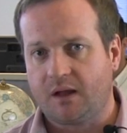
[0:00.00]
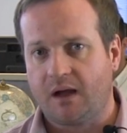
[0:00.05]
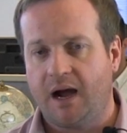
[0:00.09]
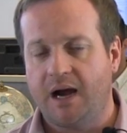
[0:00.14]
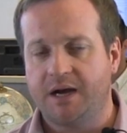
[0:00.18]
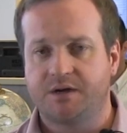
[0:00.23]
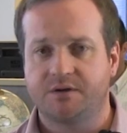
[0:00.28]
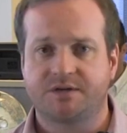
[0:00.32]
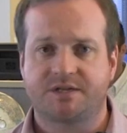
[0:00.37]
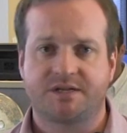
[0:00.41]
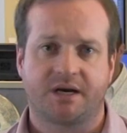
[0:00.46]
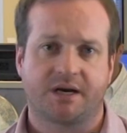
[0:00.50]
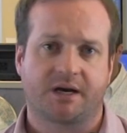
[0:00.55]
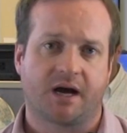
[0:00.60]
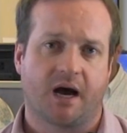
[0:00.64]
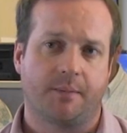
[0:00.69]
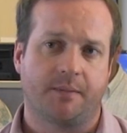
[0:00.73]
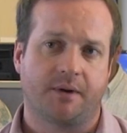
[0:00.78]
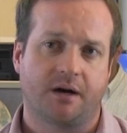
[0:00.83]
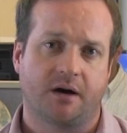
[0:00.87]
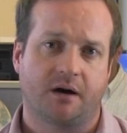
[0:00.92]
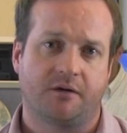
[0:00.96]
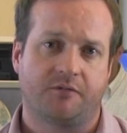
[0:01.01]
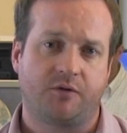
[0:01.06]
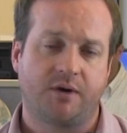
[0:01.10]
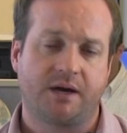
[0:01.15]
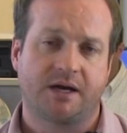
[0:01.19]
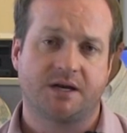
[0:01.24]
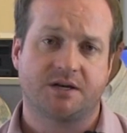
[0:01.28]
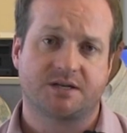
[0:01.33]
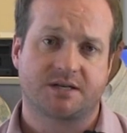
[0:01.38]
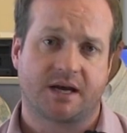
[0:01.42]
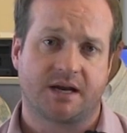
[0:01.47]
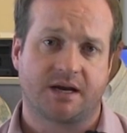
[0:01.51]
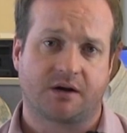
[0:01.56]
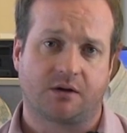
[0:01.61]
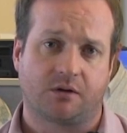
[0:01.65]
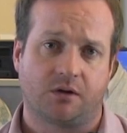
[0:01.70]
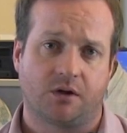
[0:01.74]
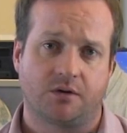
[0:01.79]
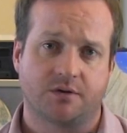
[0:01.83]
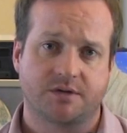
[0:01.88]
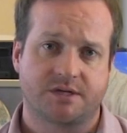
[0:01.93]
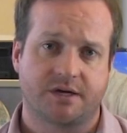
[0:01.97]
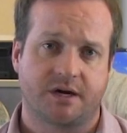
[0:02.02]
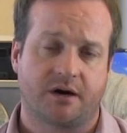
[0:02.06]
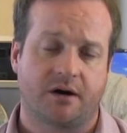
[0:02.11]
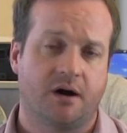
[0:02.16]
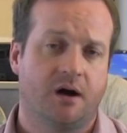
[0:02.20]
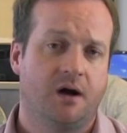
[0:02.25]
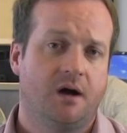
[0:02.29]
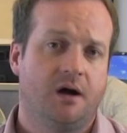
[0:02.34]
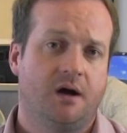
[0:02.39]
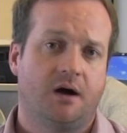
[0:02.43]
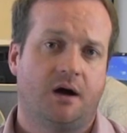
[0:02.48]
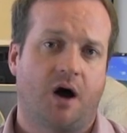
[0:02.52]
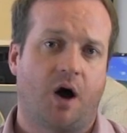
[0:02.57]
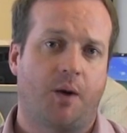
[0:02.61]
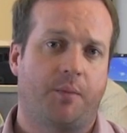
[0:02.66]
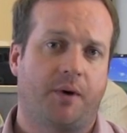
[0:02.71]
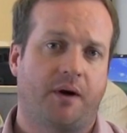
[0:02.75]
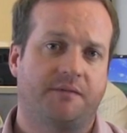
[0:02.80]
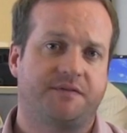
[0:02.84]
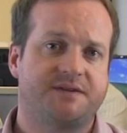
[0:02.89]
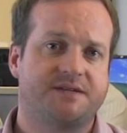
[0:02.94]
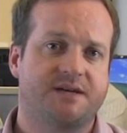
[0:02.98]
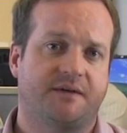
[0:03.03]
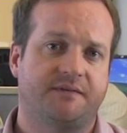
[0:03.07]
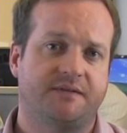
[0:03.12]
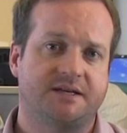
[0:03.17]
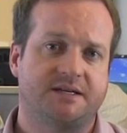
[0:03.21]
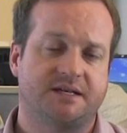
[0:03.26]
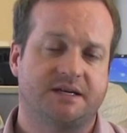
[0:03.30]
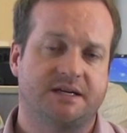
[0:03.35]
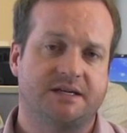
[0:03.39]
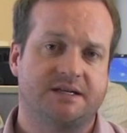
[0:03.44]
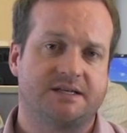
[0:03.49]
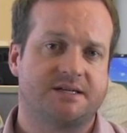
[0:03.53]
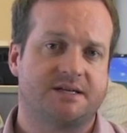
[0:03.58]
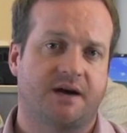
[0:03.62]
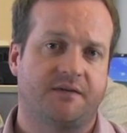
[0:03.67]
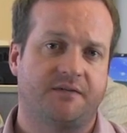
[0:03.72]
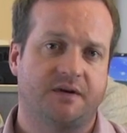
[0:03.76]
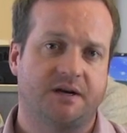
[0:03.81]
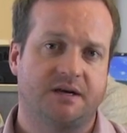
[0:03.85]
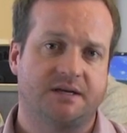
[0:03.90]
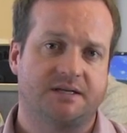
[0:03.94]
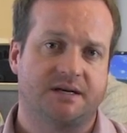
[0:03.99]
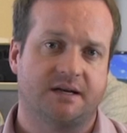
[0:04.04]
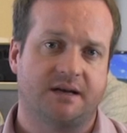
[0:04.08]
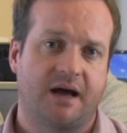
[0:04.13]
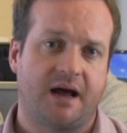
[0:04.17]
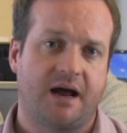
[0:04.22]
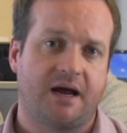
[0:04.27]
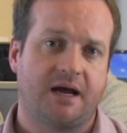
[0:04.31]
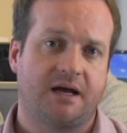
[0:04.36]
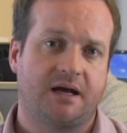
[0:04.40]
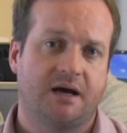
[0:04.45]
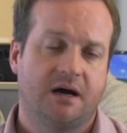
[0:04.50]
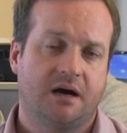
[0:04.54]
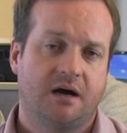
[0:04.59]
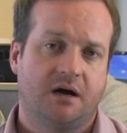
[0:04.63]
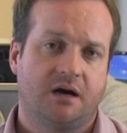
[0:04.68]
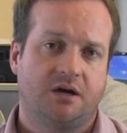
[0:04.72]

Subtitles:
I do see it coming here. If we can just get a close here above 1770 today,